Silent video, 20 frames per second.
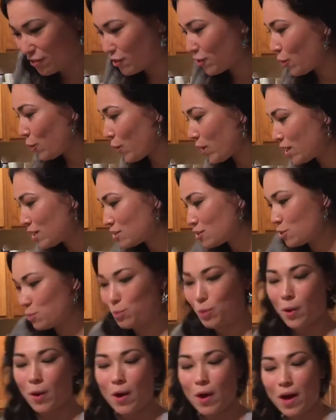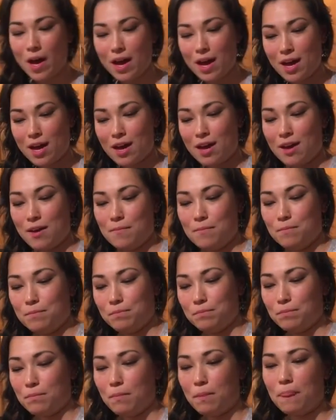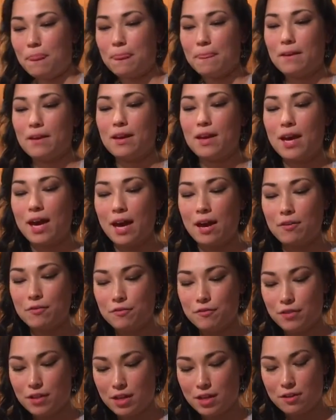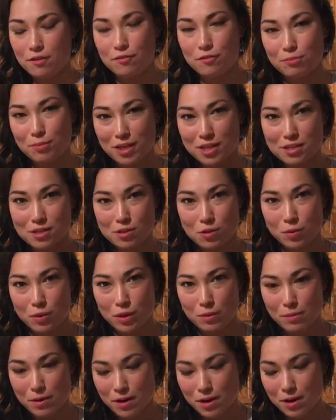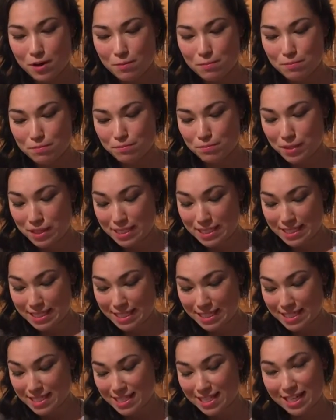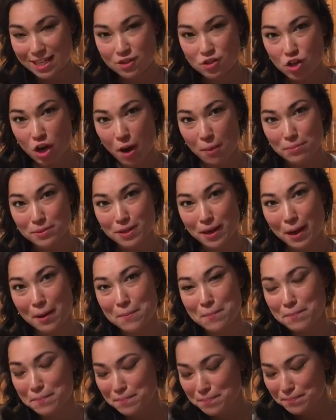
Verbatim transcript: I'm going to put half of my square bar pieces that I chopped up.